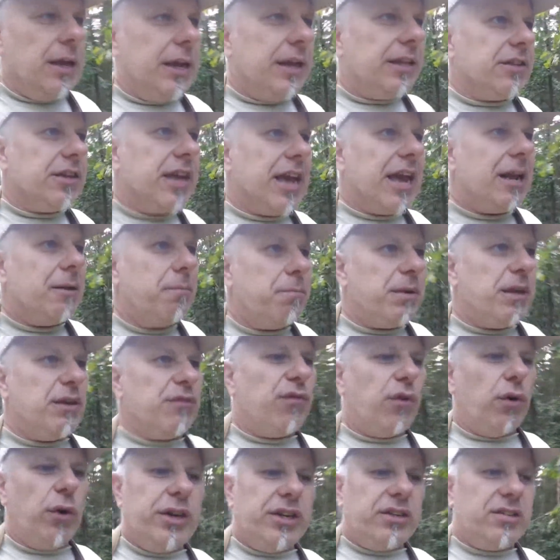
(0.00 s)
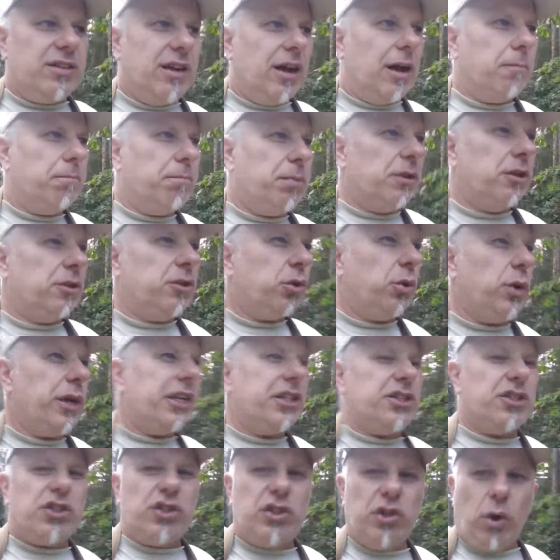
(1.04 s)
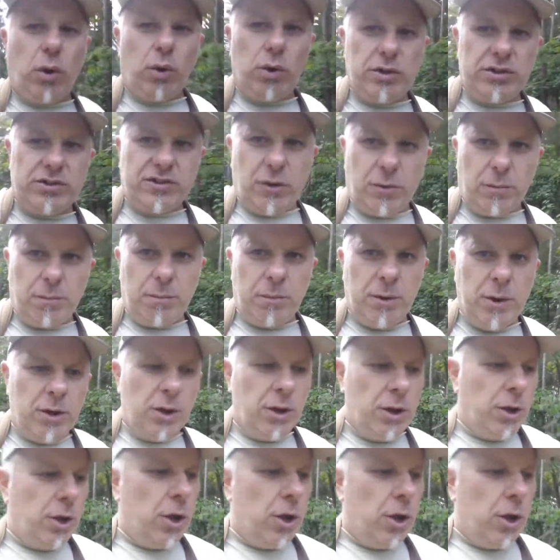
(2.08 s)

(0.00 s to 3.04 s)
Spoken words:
It can be, for example, to install some